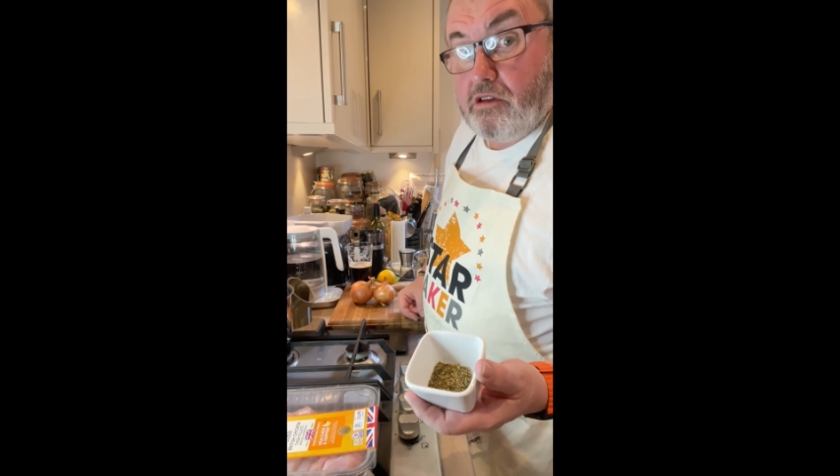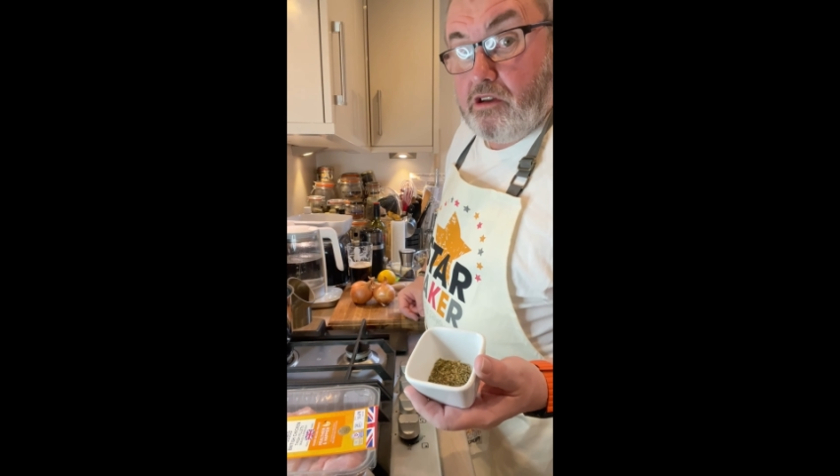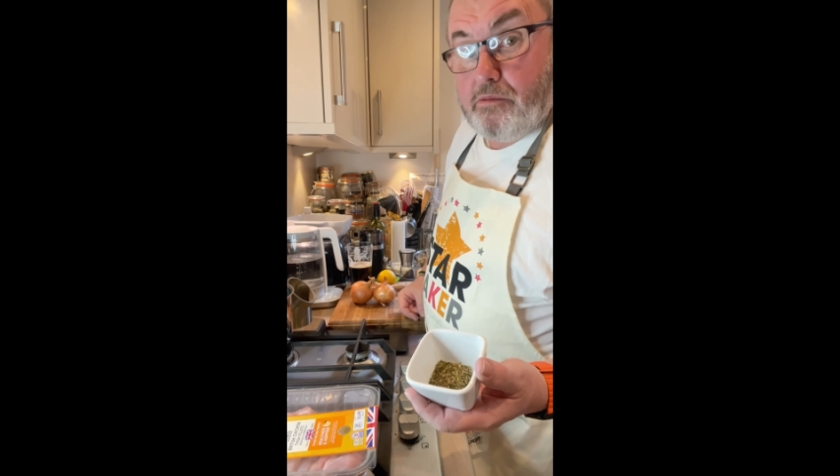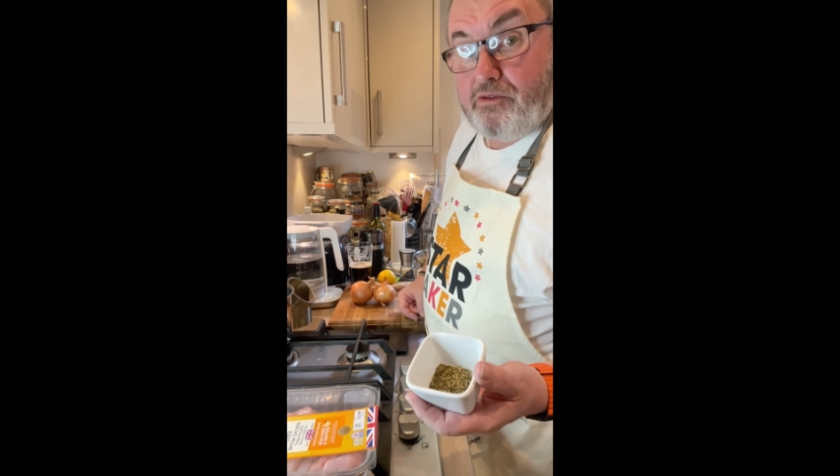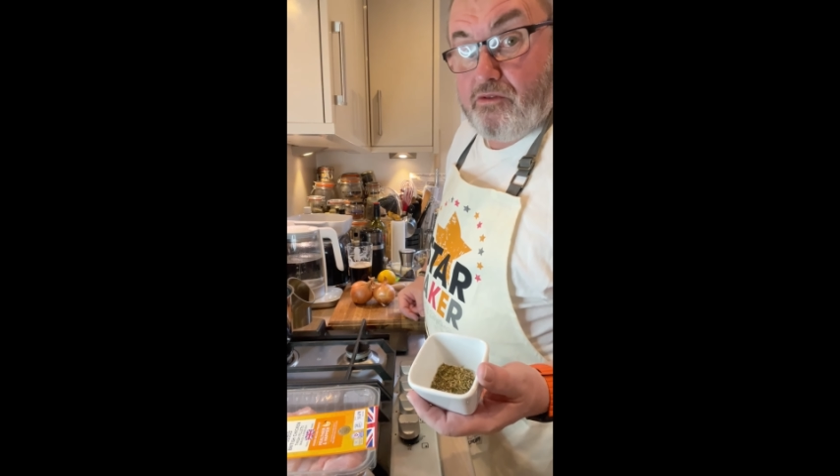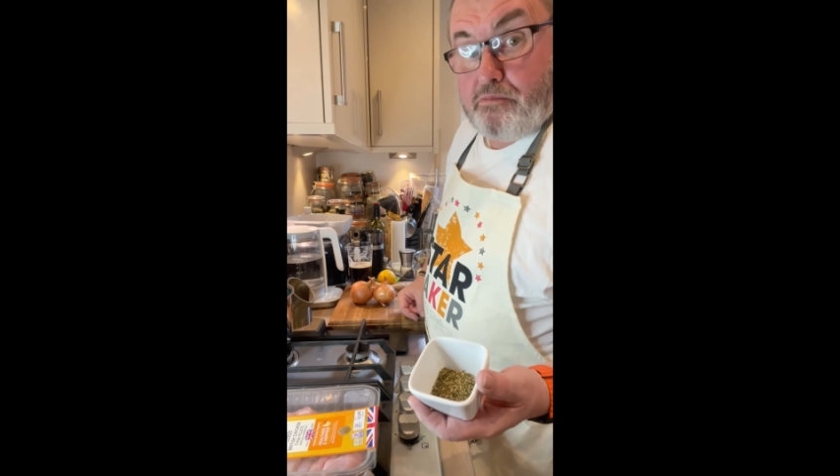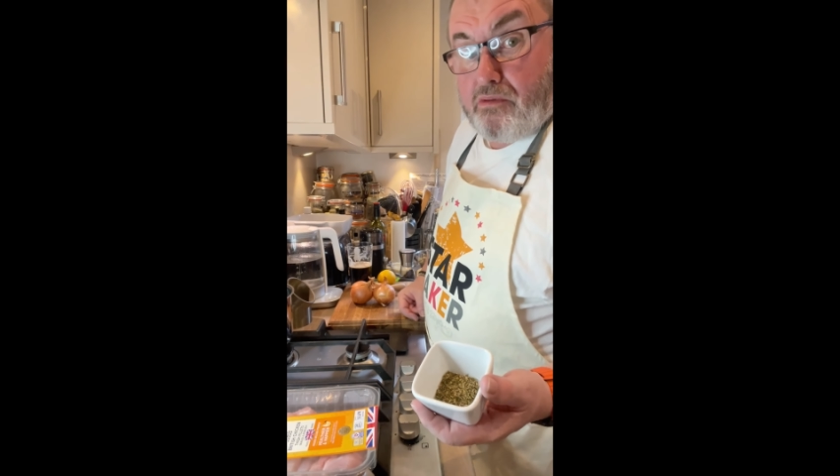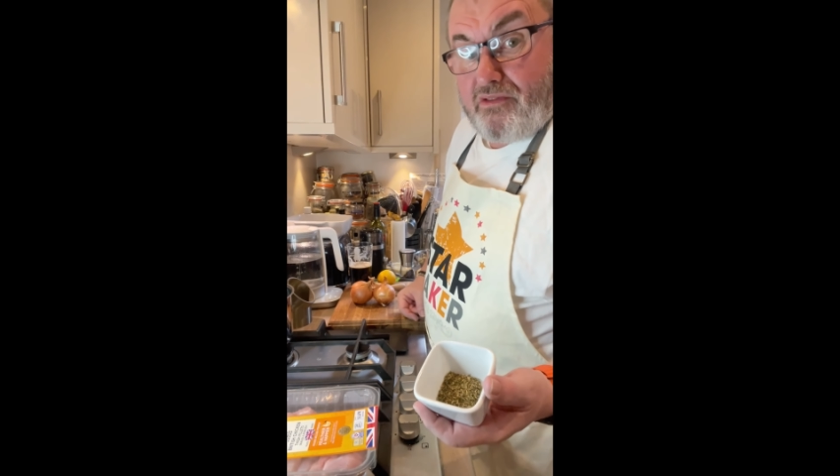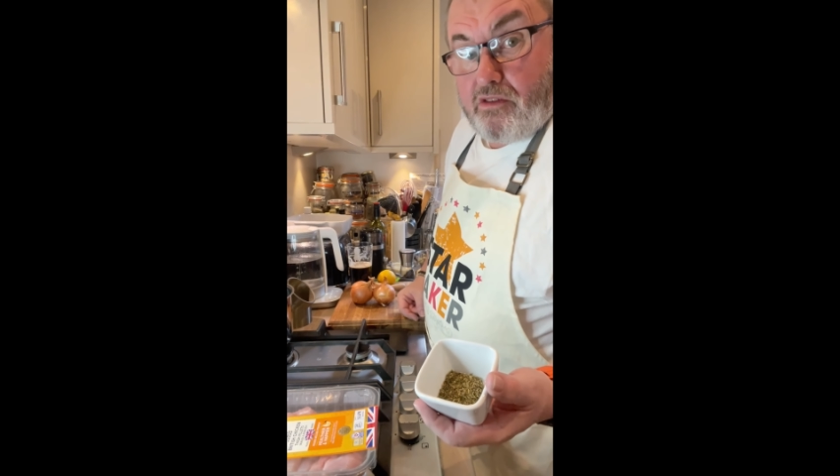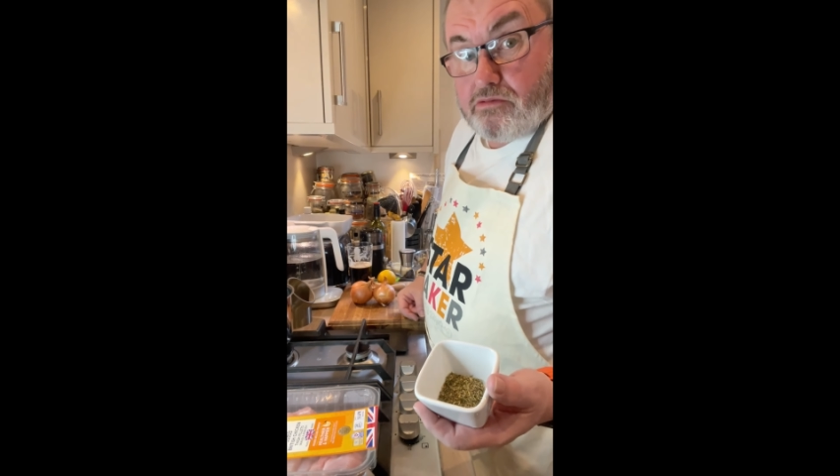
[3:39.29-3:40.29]
herbs from
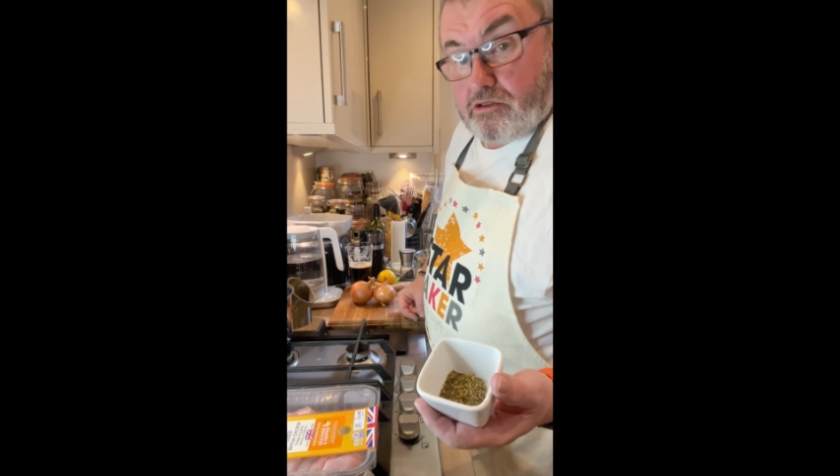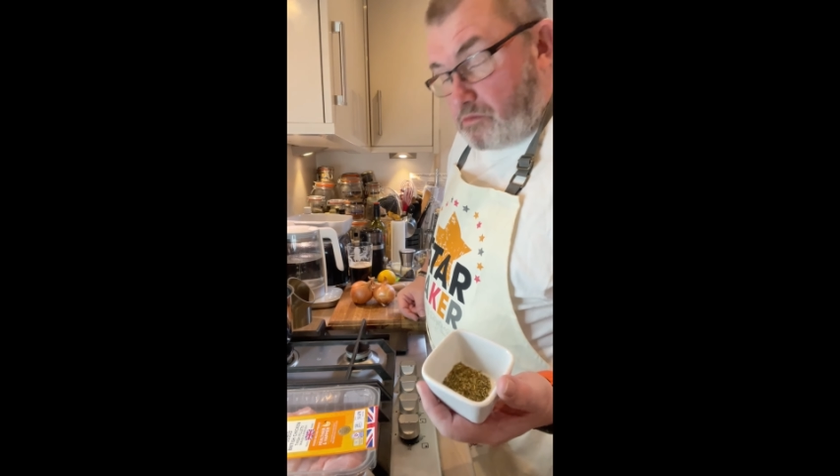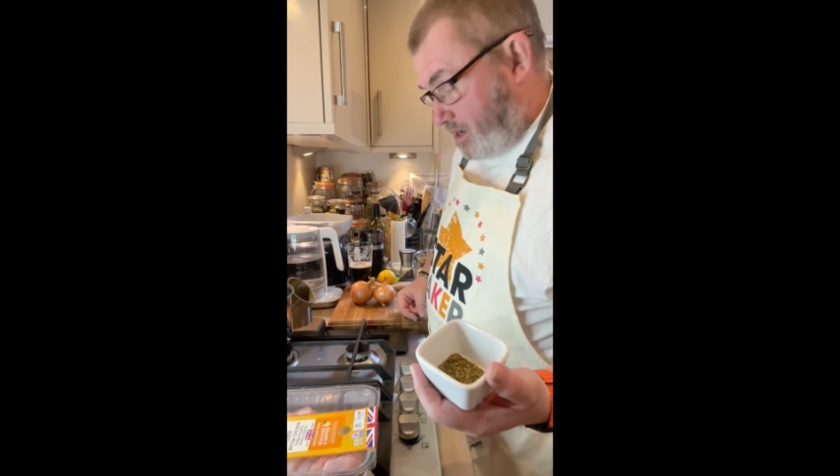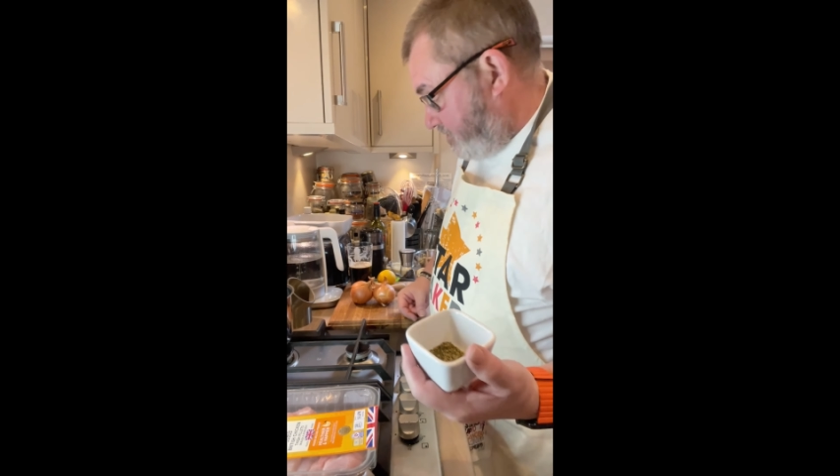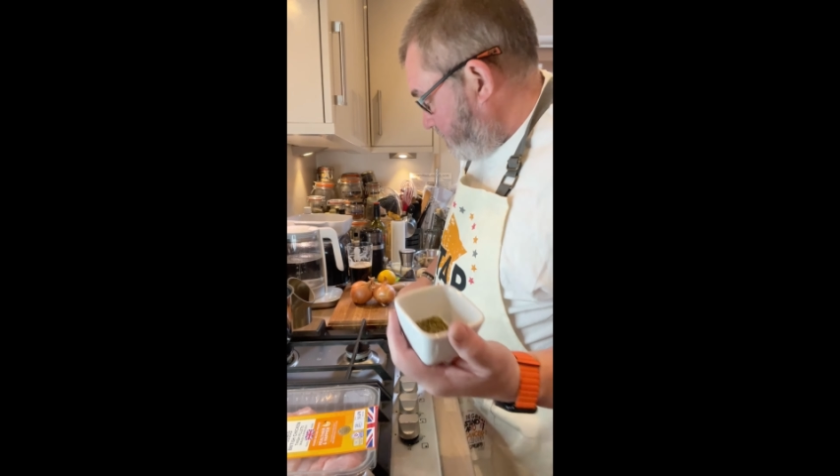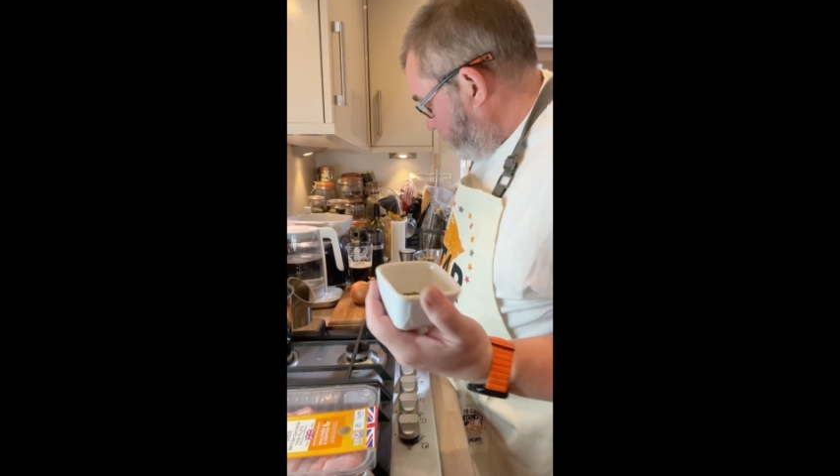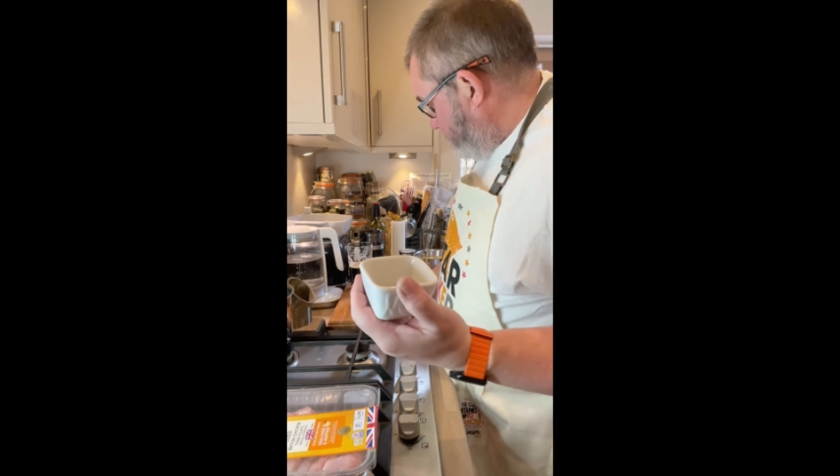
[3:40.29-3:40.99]
Provence or whatever.